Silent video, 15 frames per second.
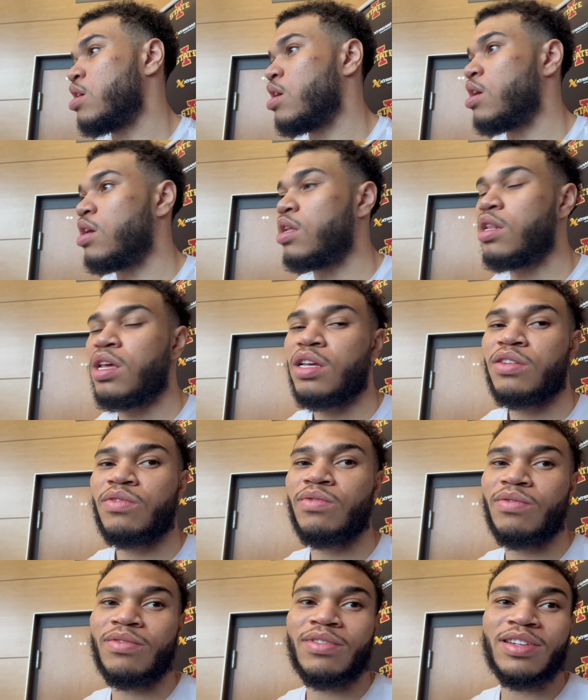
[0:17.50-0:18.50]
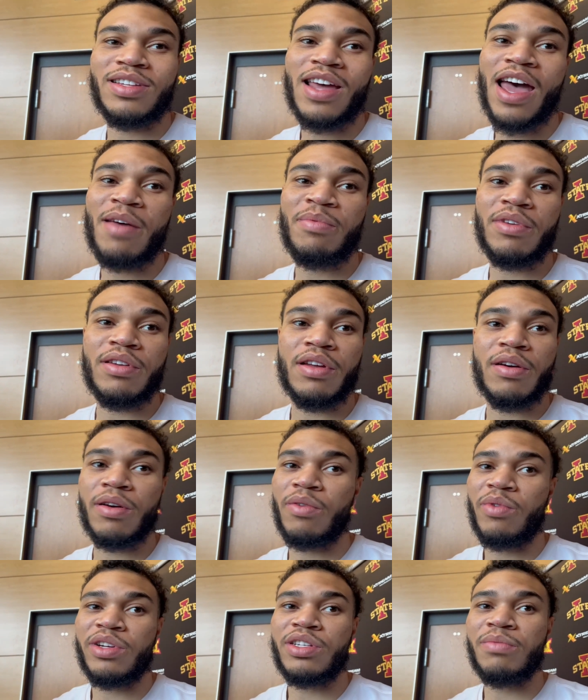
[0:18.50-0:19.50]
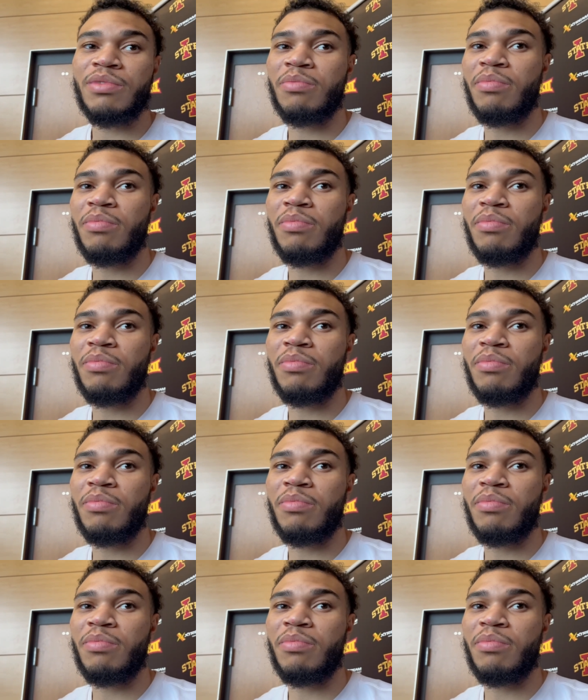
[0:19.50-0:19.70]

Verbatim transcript: And that's what's happened. I wish him the